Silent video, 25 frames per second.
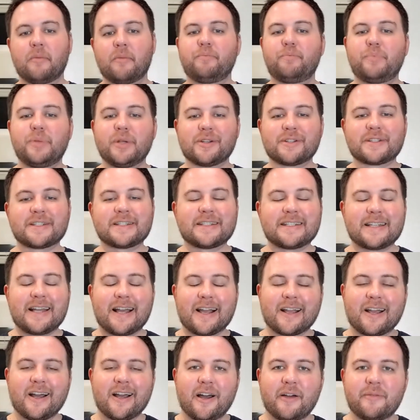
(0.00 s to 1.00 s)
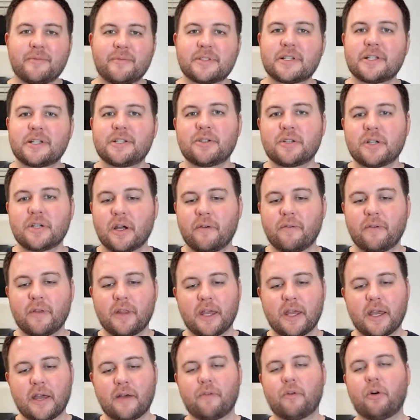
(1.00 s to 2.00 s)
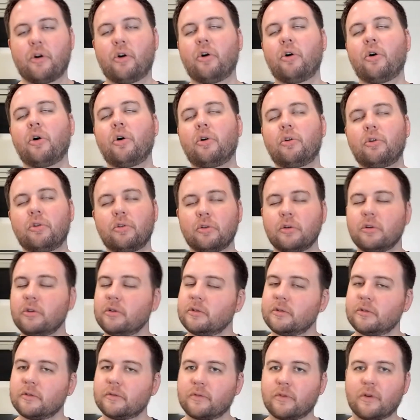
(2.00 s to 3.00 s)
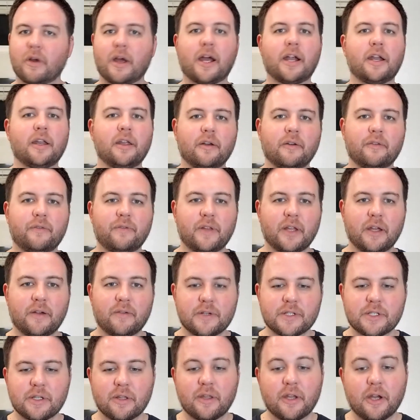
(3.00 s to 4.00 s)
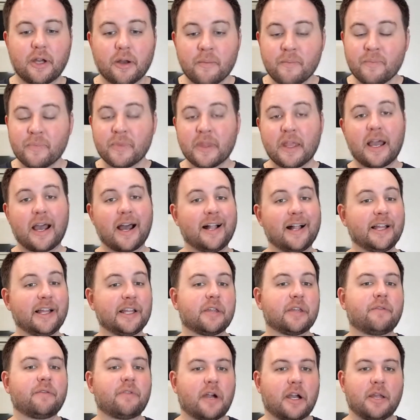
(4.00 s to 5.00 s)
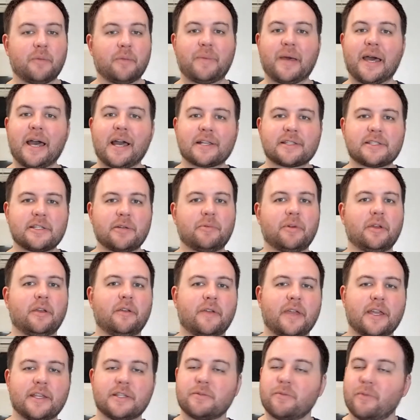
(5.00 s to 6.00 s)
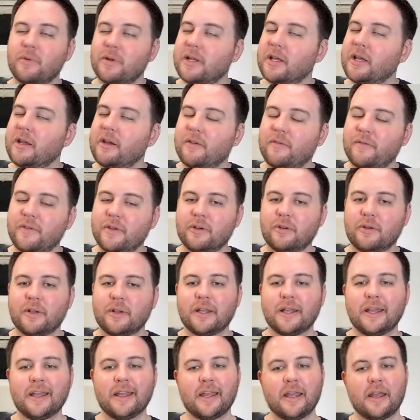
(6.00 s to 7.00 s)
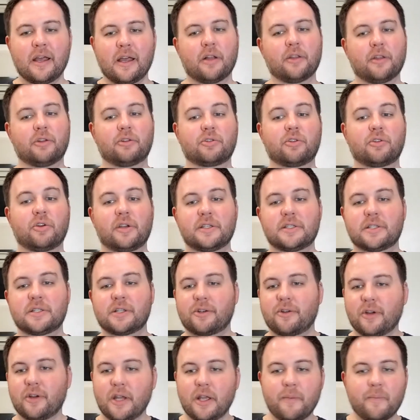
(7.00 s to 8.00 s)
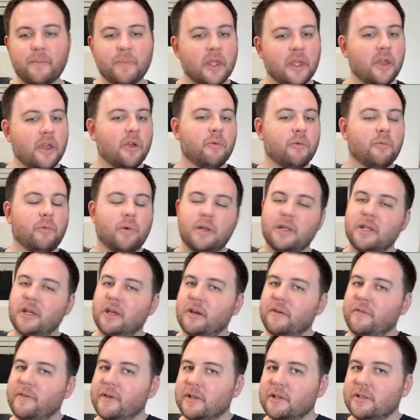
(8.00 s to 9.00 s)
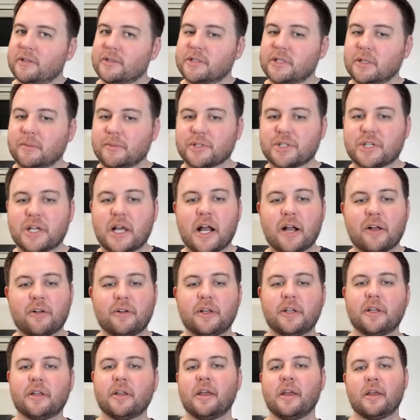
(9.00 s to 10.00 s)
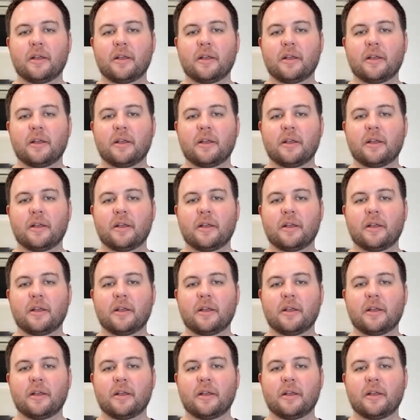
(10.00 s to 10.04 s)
Built.com has got you covered. They have a whole variety of flavors on there. I like the variety packs. That way, in case one day you're feeling a little cookies and cream, one day you're feeling a little double chocolate,